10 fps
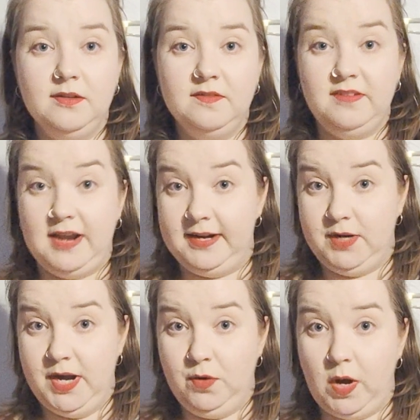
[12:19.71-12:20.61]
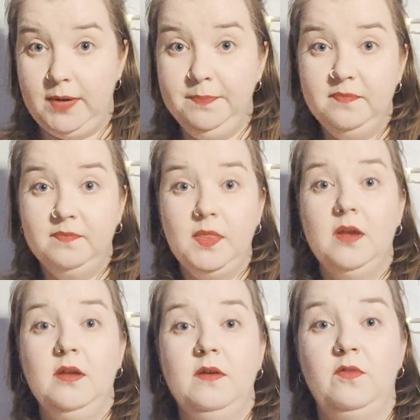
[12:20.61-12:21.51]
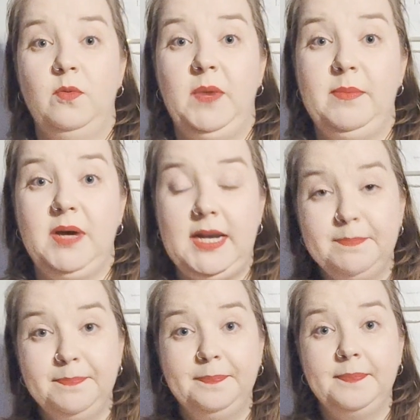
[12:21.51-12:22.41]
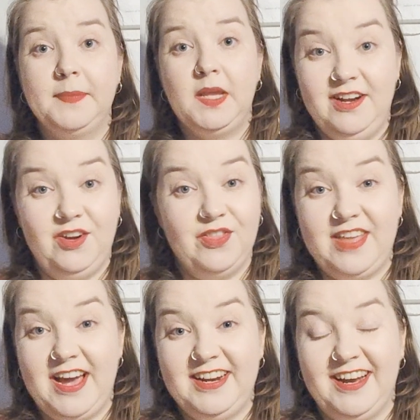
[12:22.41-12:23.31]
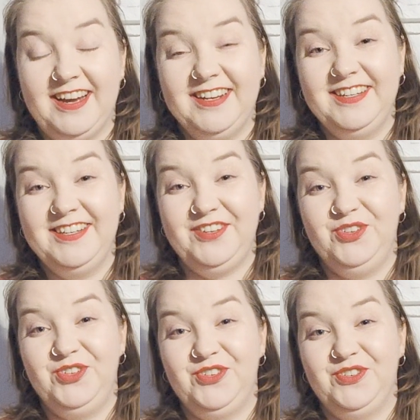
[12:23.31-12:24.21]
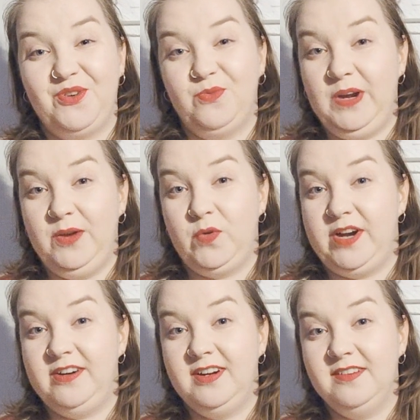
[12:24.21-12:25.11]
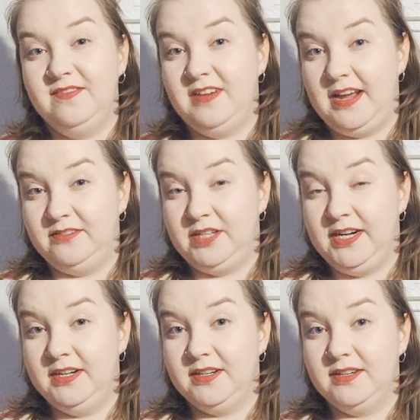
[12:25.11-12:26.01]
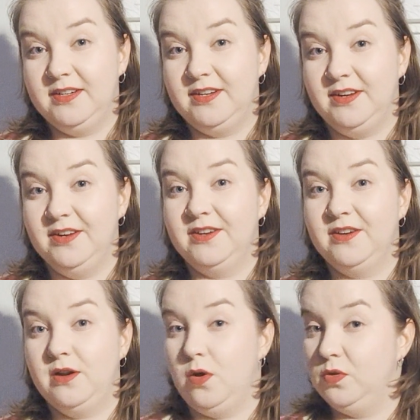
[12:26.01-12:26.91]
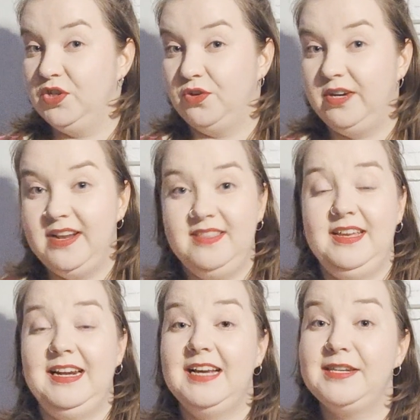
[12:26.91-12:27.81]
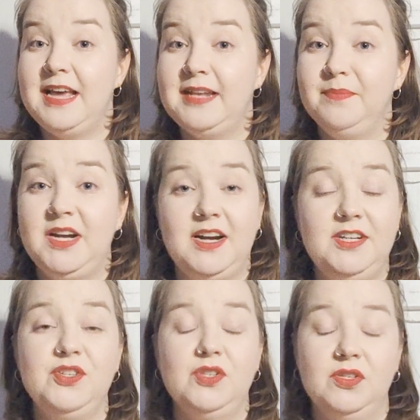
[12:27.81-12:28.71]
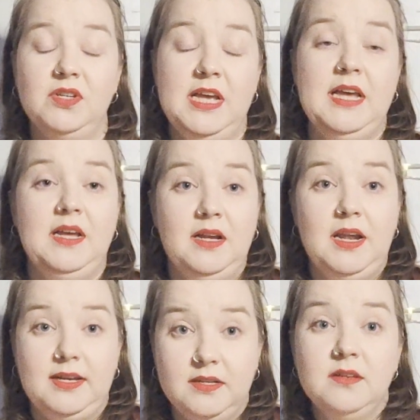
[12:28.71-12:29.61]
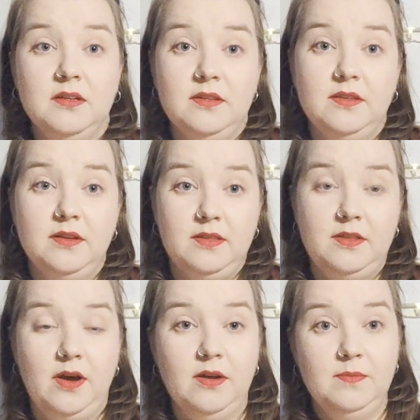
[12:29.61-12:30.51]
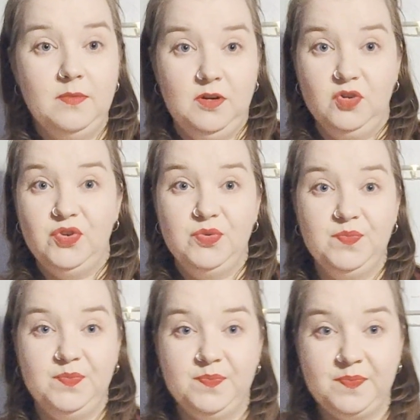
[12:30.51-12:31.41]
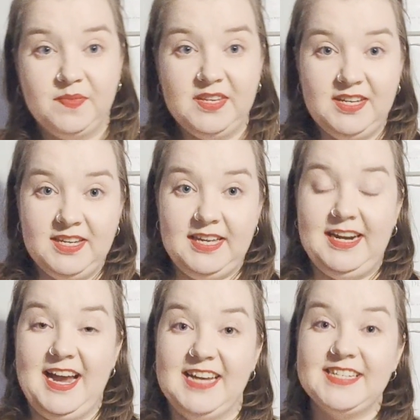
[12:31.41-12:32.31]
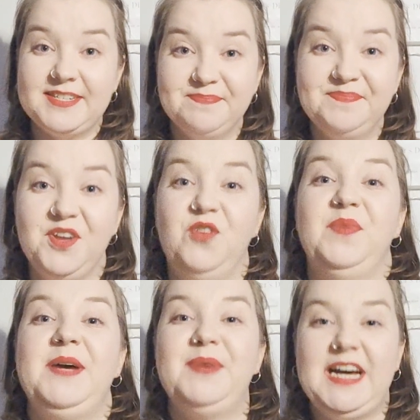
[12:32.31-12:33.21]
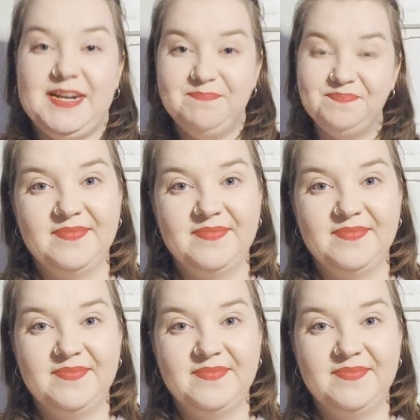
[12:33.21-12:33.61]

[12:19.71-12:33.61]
flattering one for my body. Not that you should only wear flattering clothes or anything like that, but I just like the look it has on my body.